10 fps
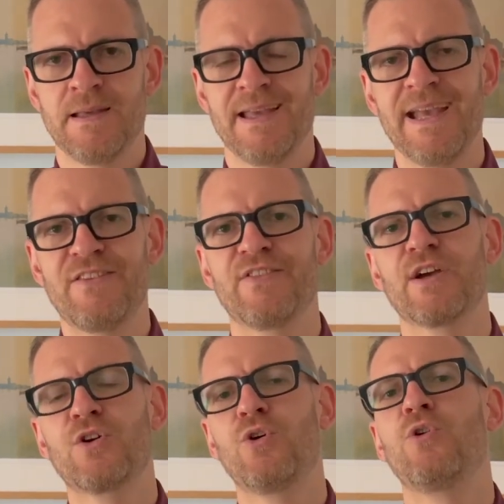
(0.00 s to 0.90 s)
It's a
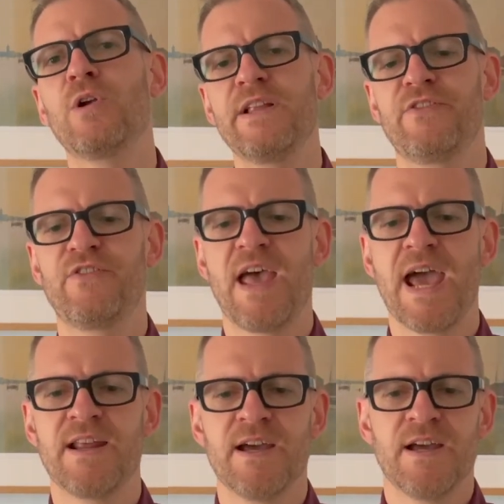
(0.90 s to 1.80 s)
call
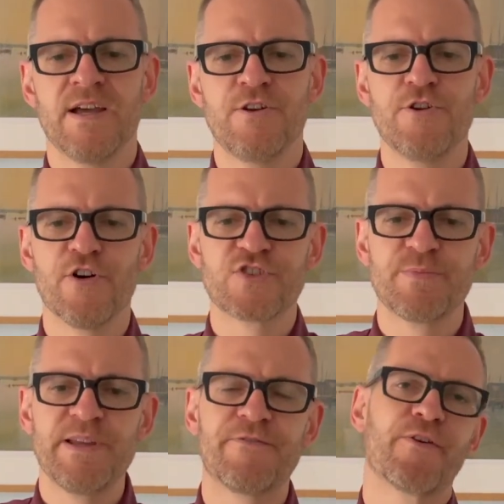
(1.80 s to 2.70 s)
instead not to
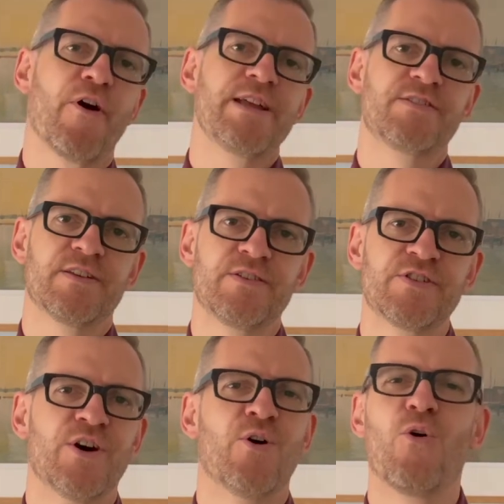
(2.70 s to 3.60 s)
be frightened
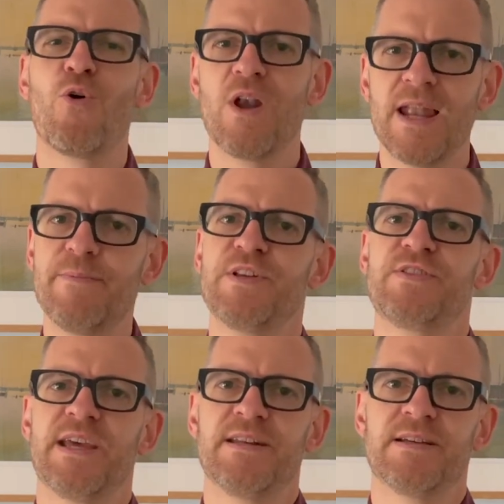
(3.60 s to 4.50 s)
or
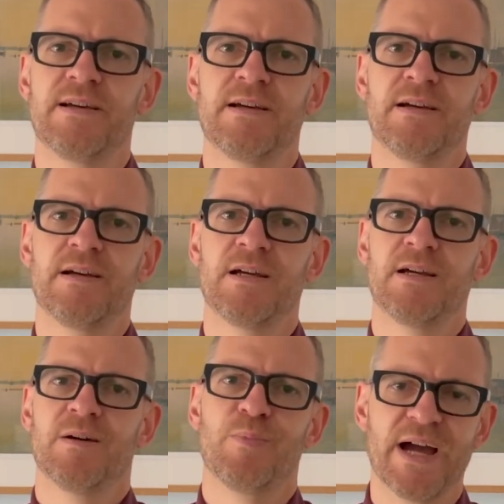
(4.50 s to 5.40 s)
limited
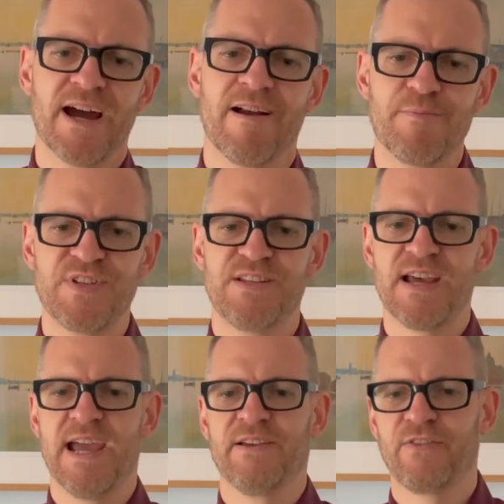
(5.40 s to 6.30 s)
by our empty
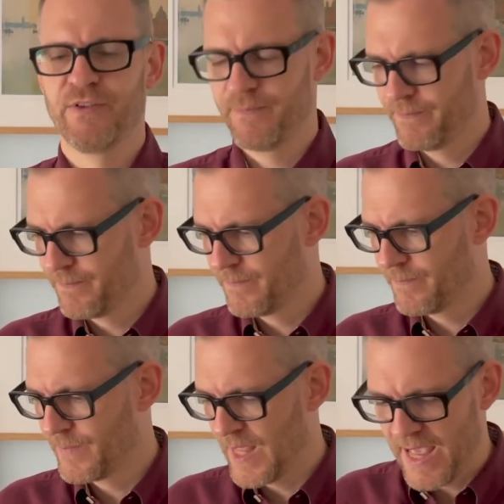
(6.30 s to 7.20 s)
tanks.
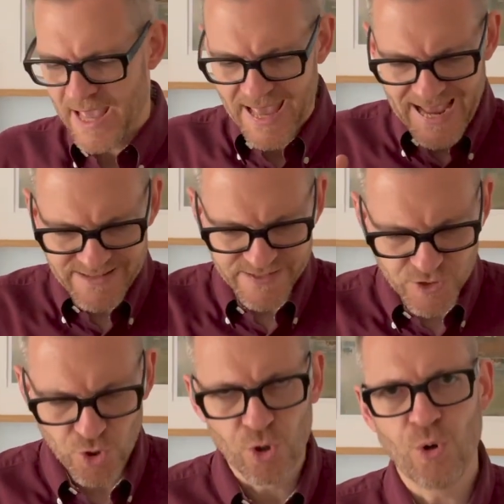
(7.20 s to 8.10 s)
It's a
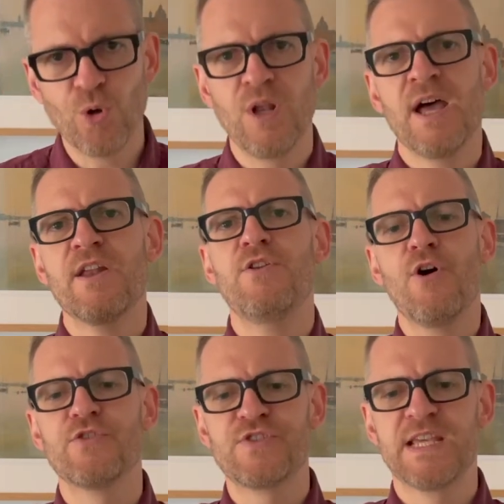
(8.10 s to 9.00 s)
call
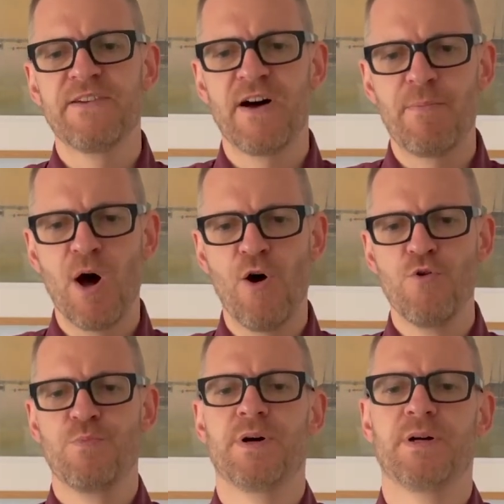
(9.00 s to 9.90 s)
not to give up hope.